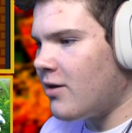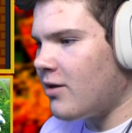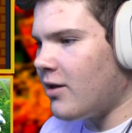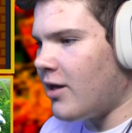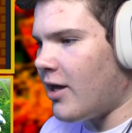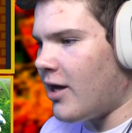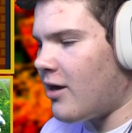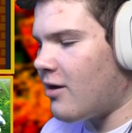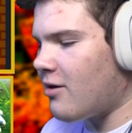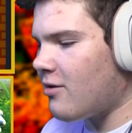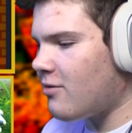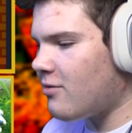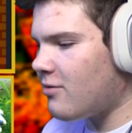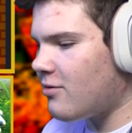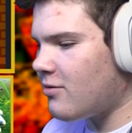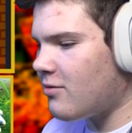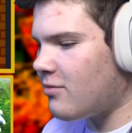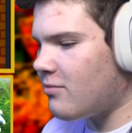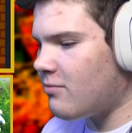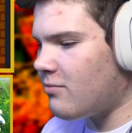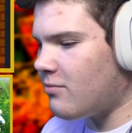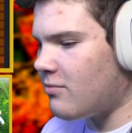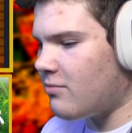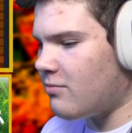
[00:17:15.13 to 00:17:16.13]
like,
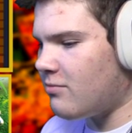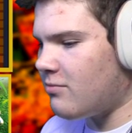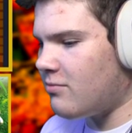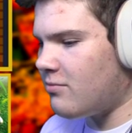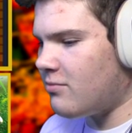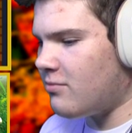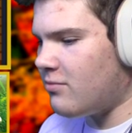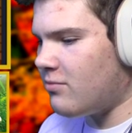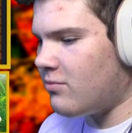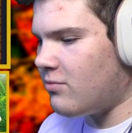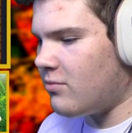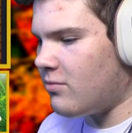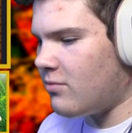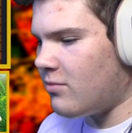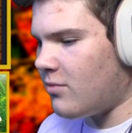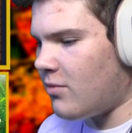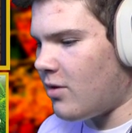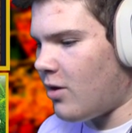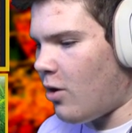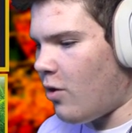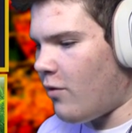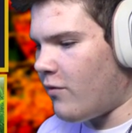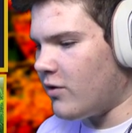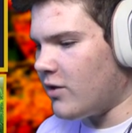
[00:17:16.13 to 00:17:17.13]

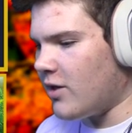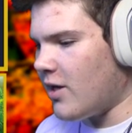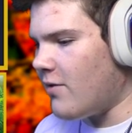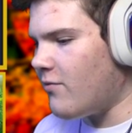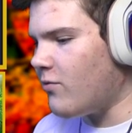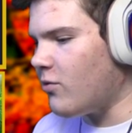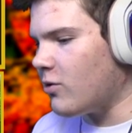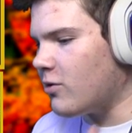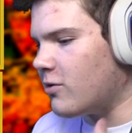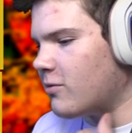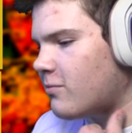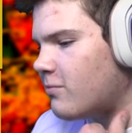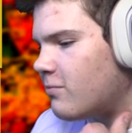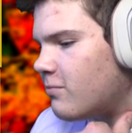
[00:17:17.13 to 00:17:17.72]
over-leveled,